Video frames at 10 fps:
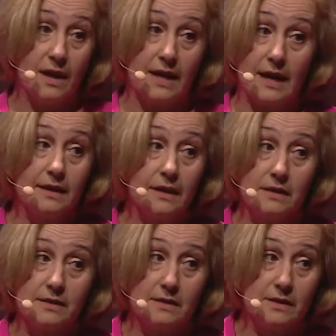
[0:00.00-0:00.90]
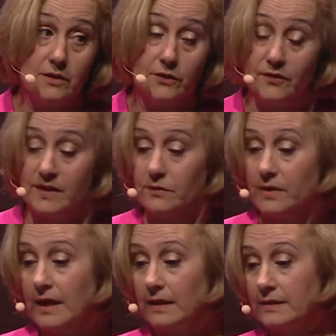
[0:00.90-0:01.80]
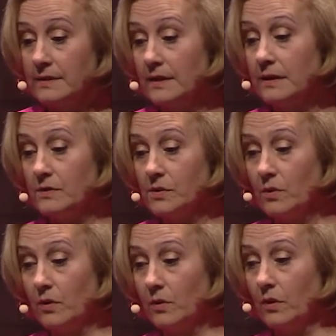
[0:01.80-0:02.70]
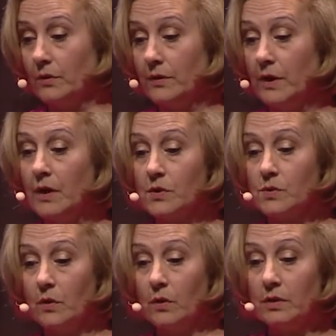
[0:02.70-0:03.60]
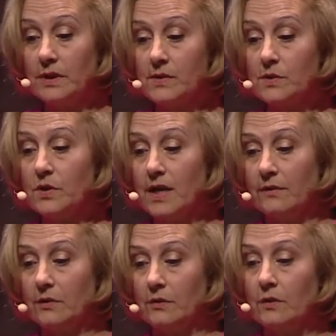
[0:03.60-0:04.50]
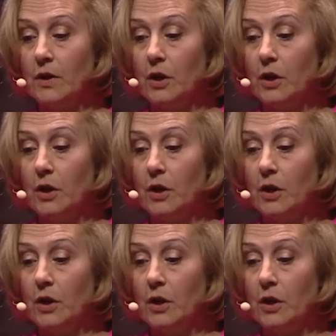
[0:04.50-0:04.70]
guidelines did not fit reality, and so on. So all this together